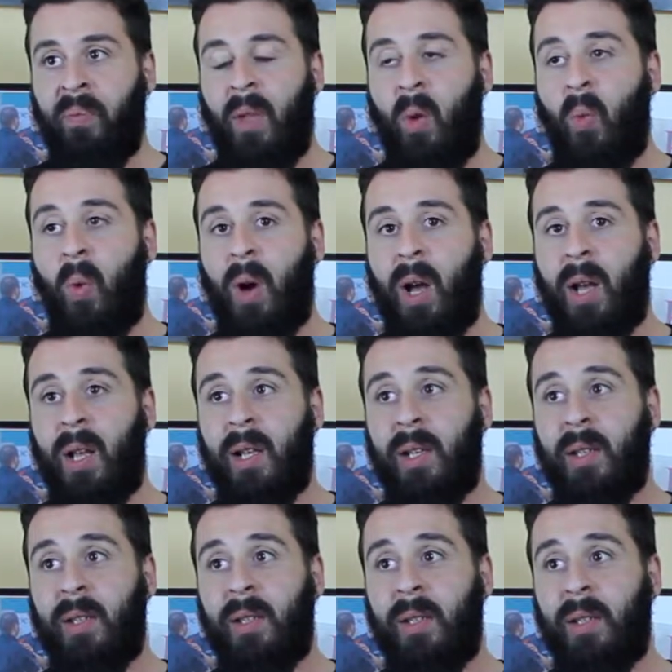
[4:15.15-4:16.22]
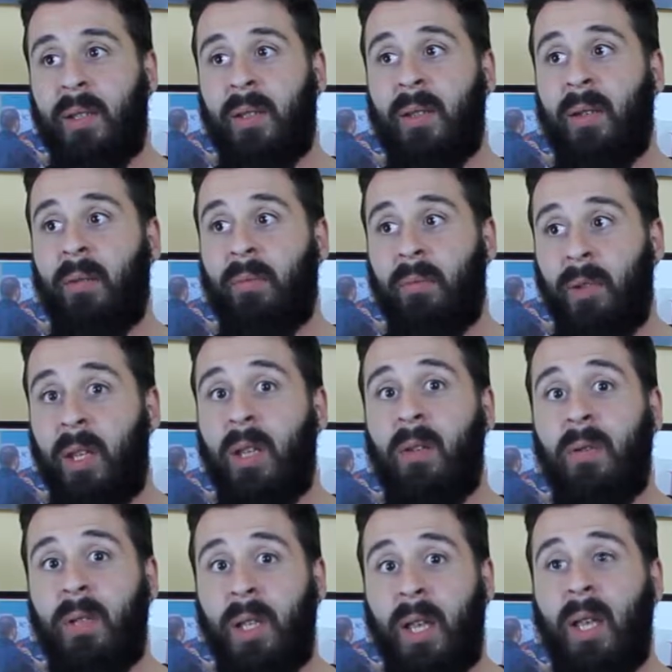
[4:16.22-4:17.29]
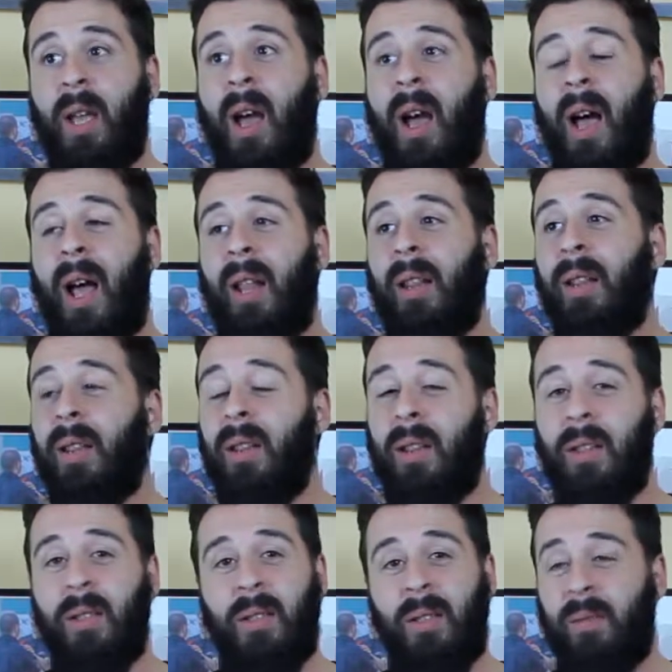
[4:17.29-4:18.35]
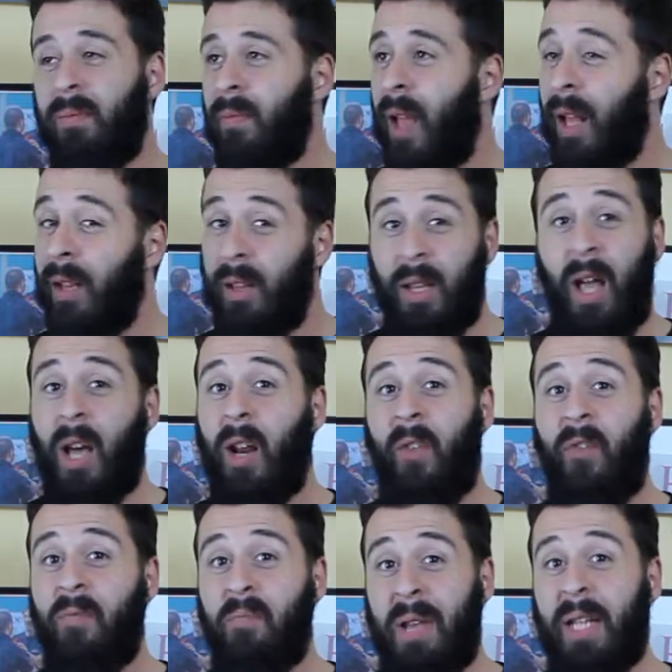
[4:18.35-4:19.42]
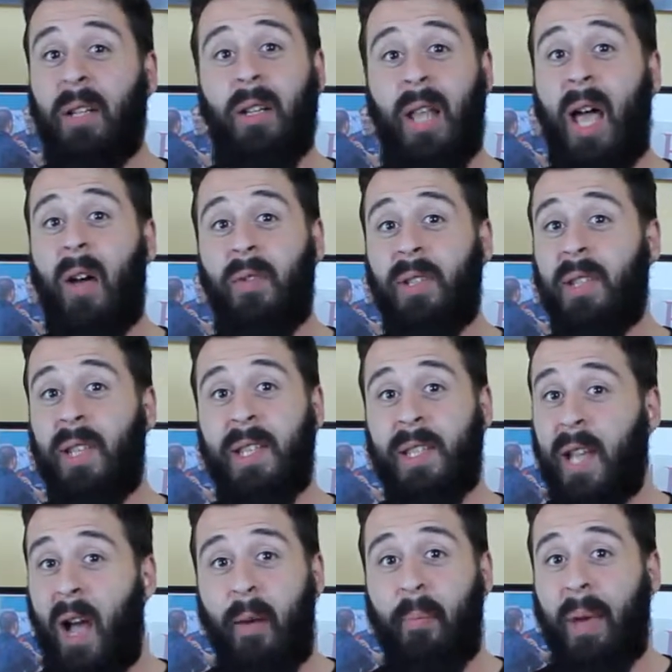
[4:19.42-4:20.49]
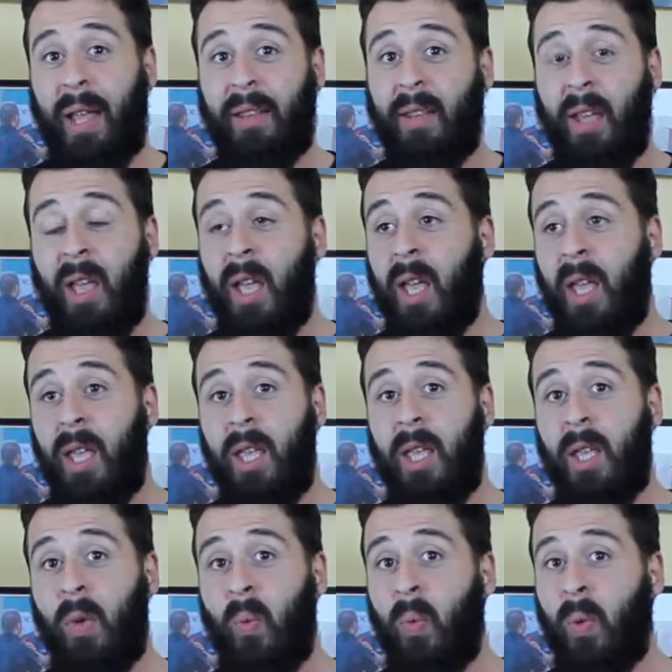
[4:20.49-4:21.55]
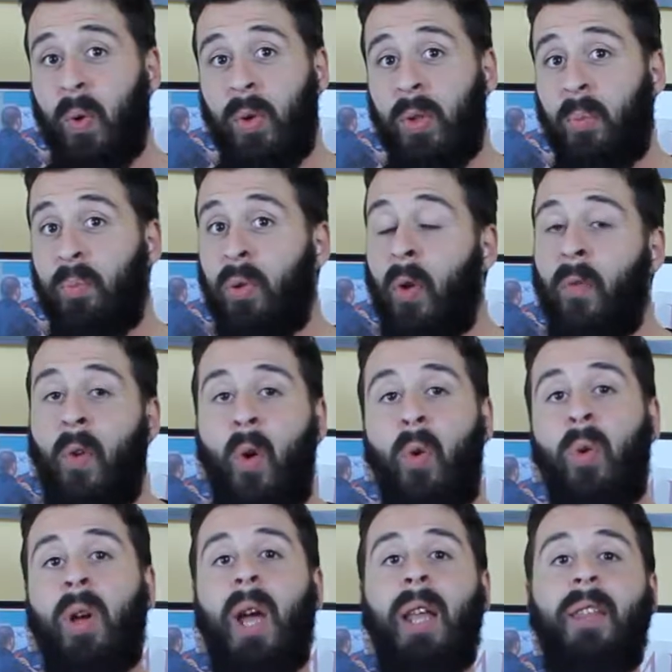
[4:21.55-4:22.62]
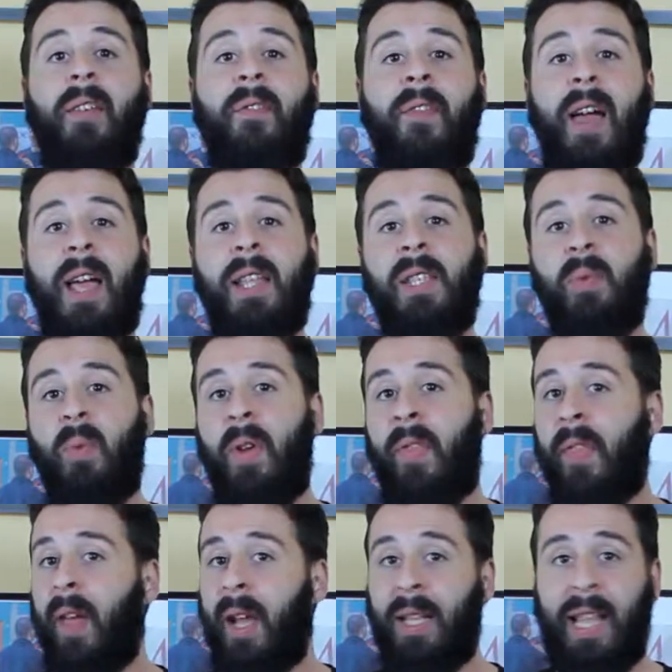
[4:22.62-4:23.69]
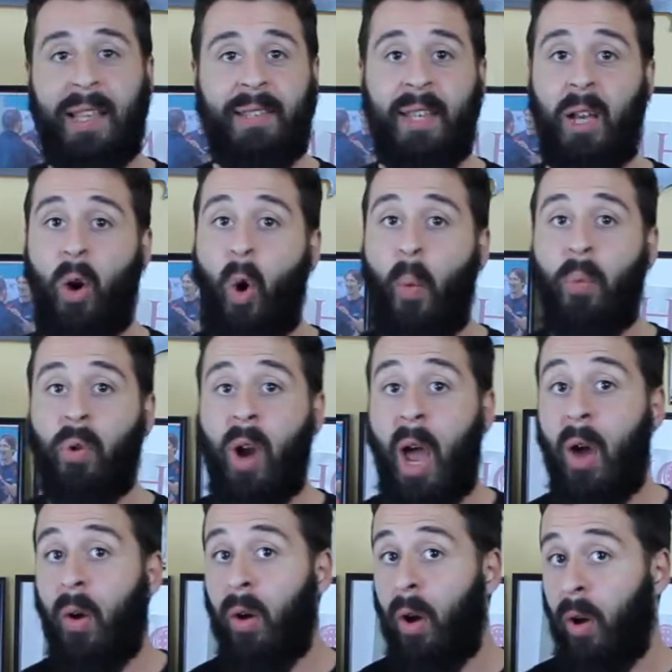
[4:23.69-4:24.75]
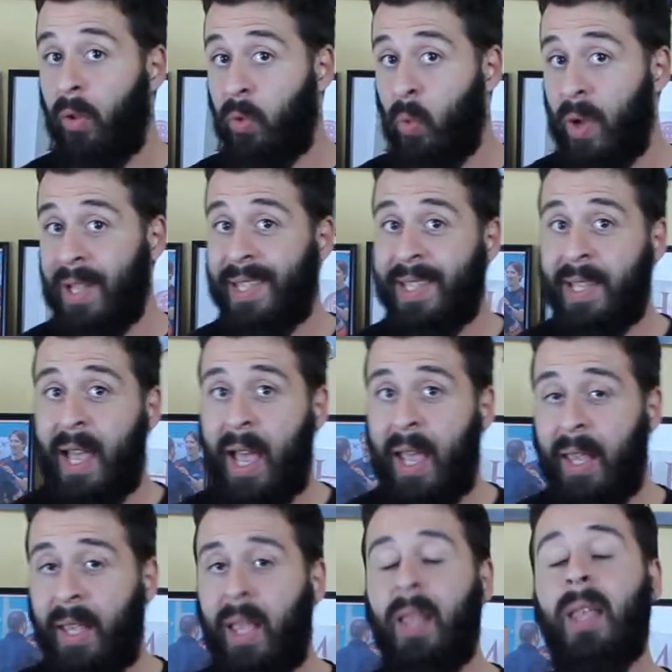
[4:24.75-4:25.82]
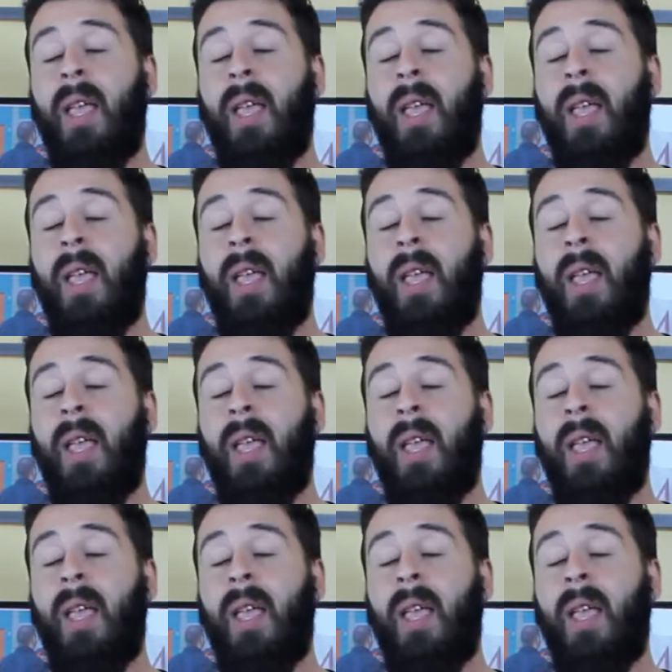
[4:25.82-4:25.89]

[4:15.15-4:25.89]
was using a lot of Mittelhaus in his combat. He would provoke a defense with a classic Oberhau on one side,